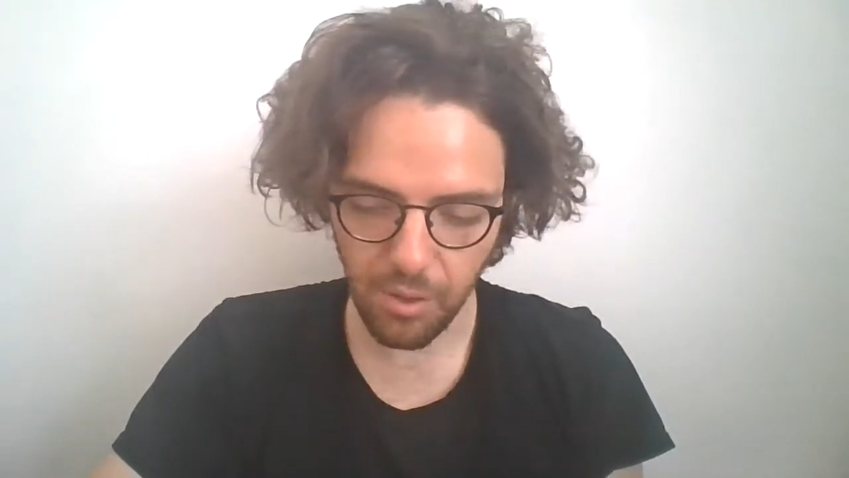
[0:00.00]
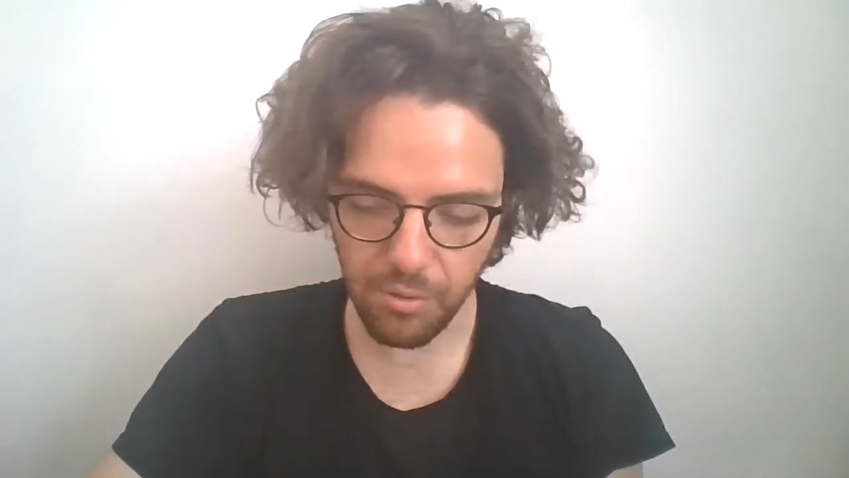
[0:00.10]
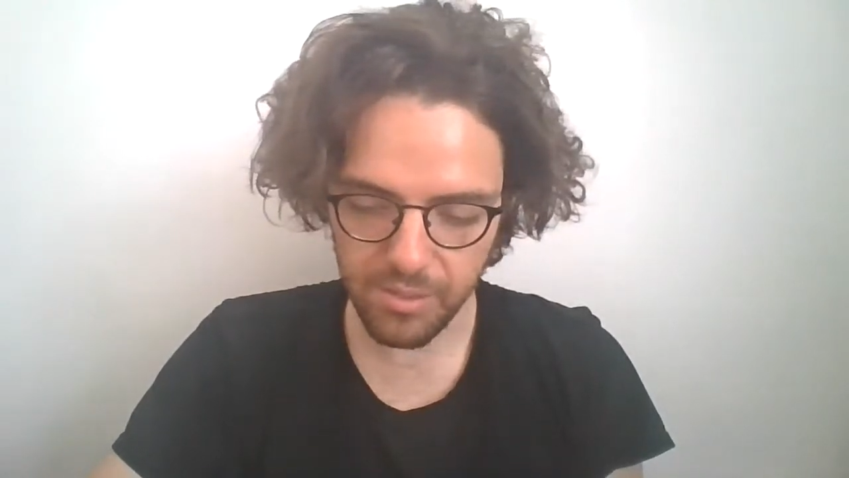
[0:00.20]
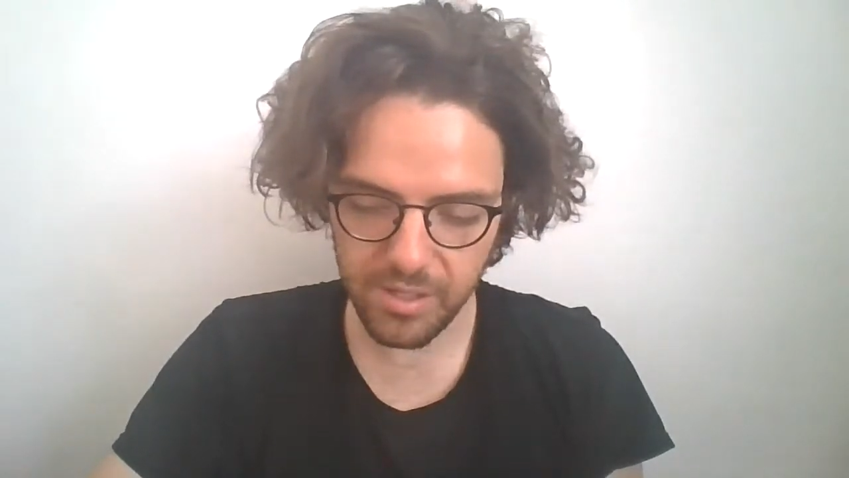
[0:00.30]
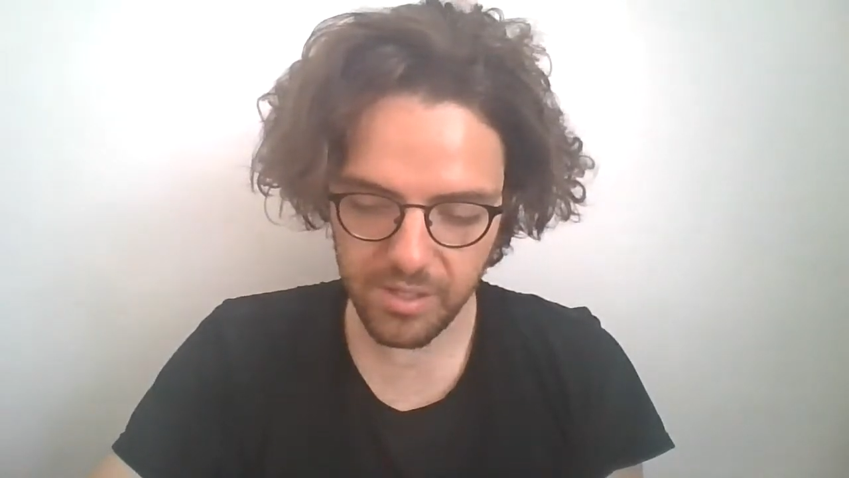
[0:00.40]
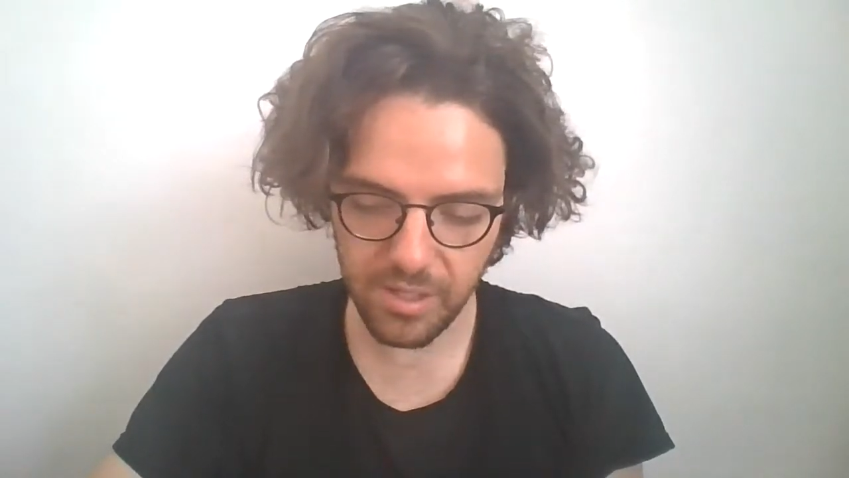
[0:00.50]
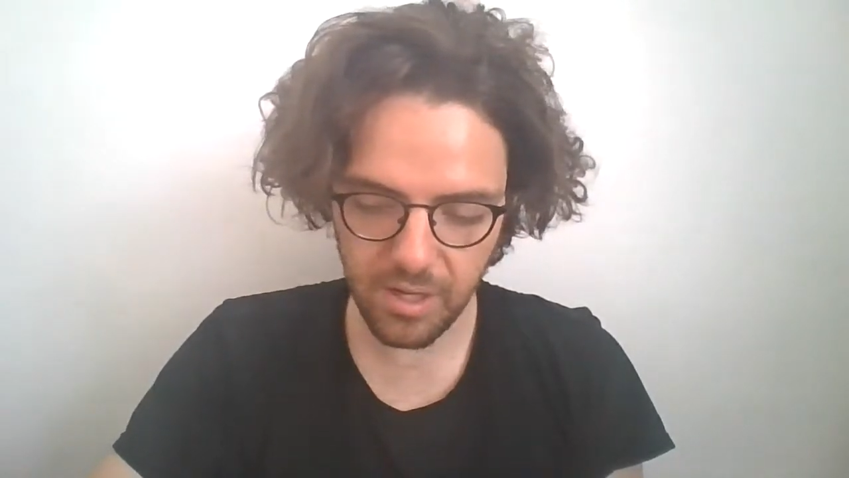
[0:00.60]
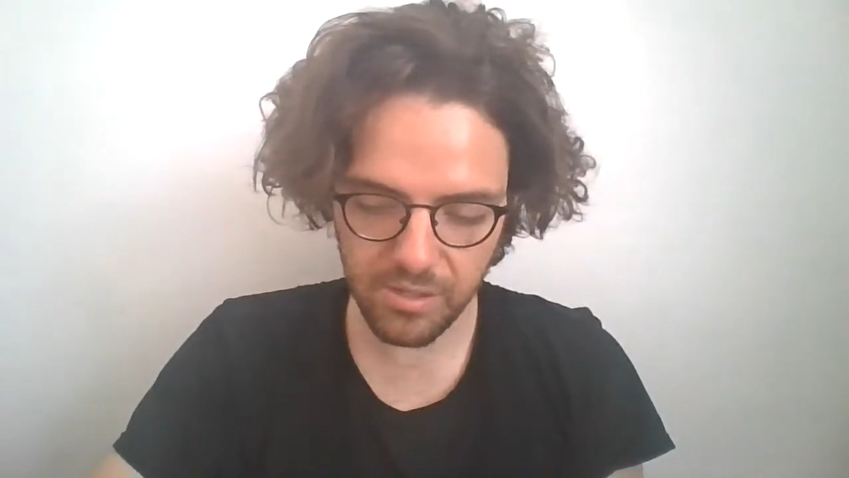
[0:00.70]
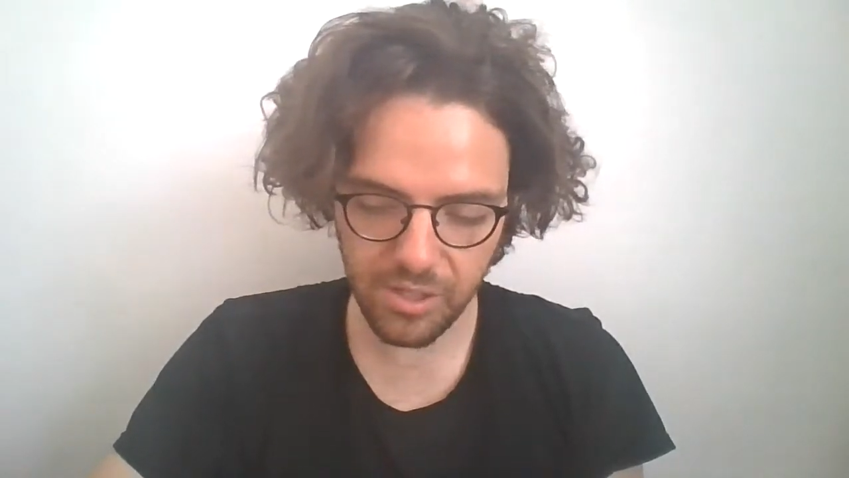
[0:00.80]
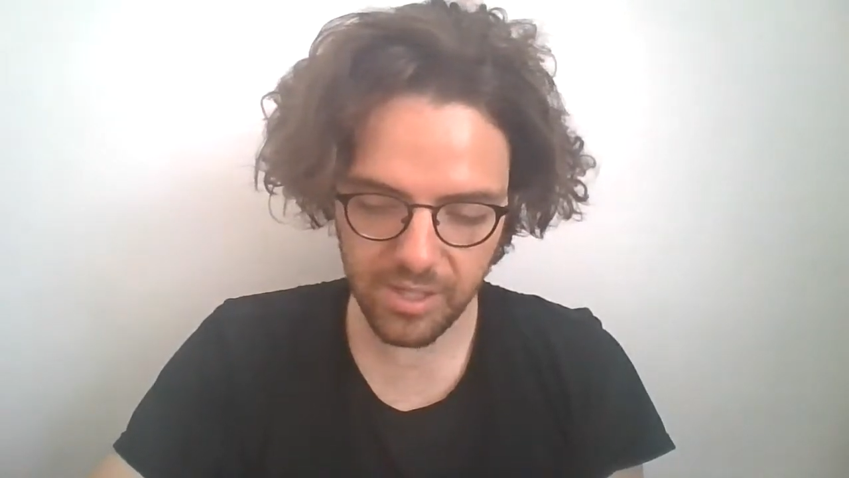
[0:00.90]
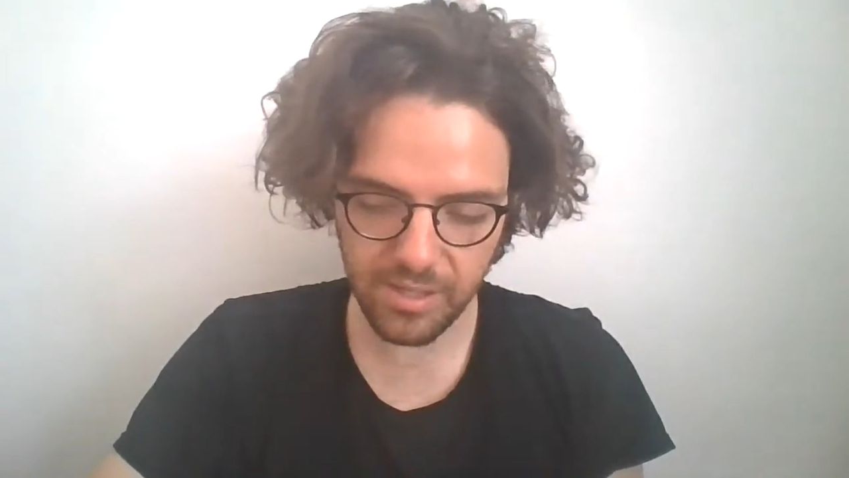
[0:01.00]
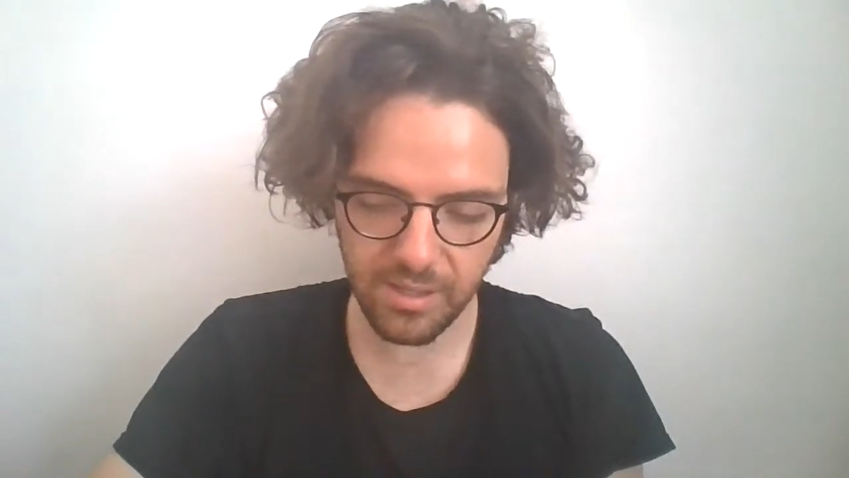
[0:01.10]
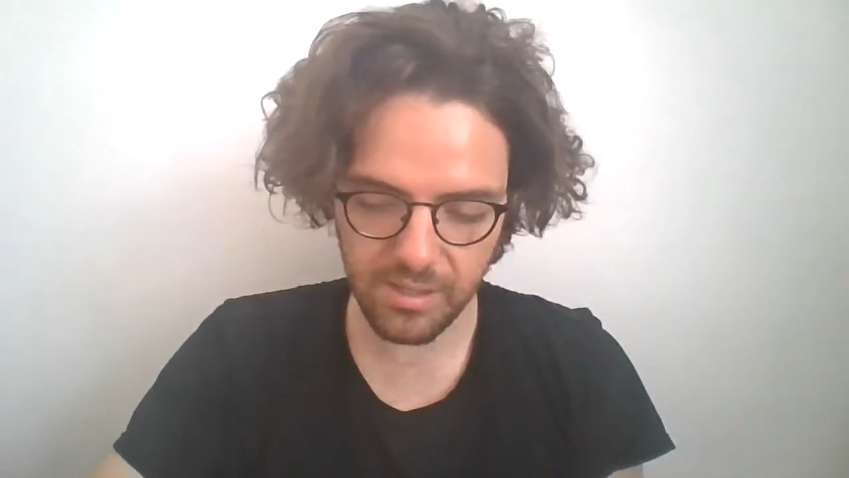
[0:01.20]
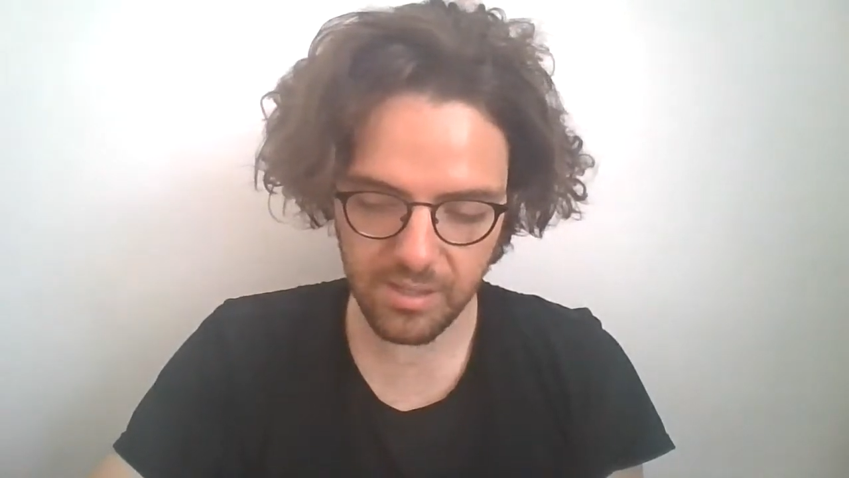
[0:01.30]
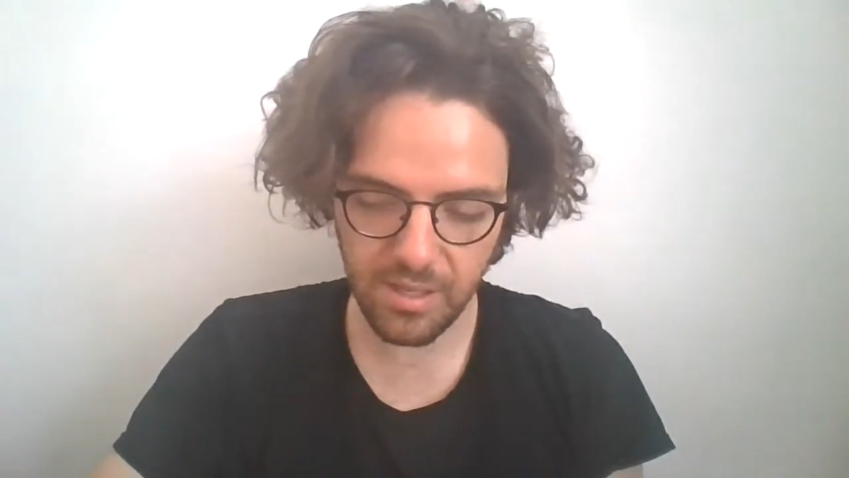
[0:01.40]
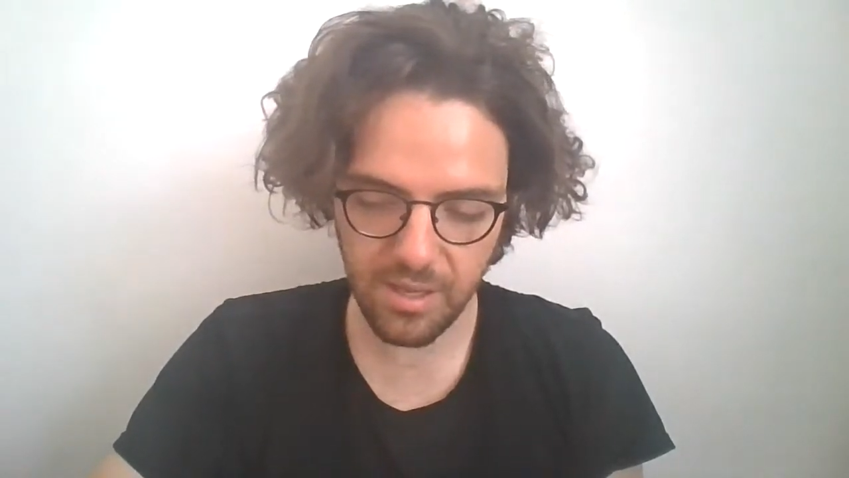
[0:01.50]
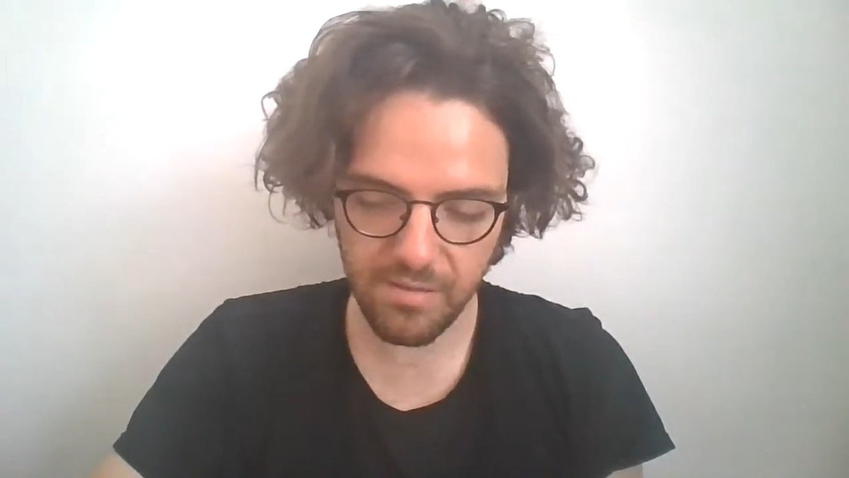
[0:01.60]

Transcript: only to contradict this.